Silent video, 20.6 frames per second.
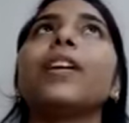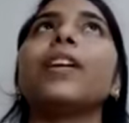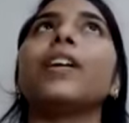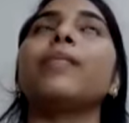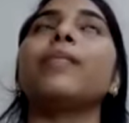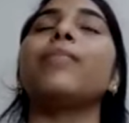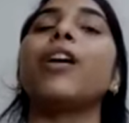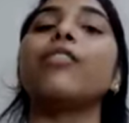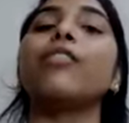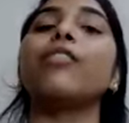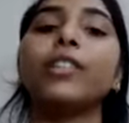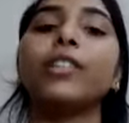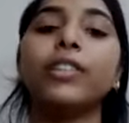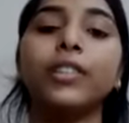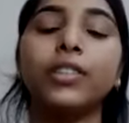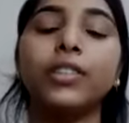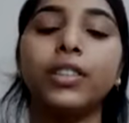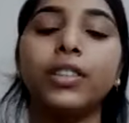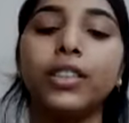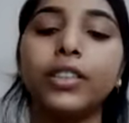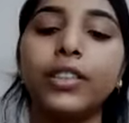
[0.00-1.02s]
about
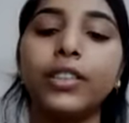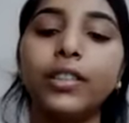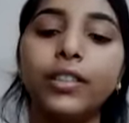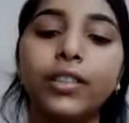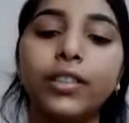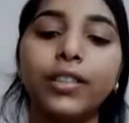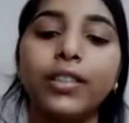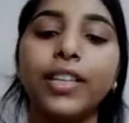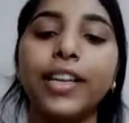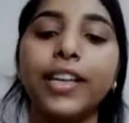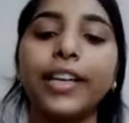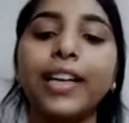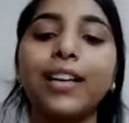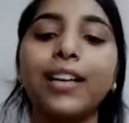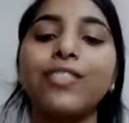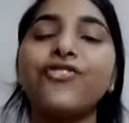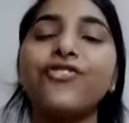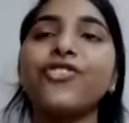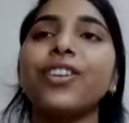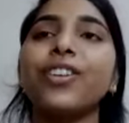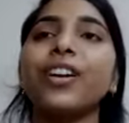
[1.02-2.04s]
their
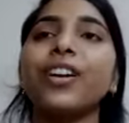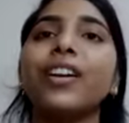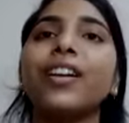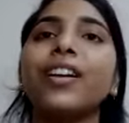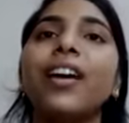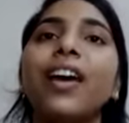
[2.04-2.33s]
culture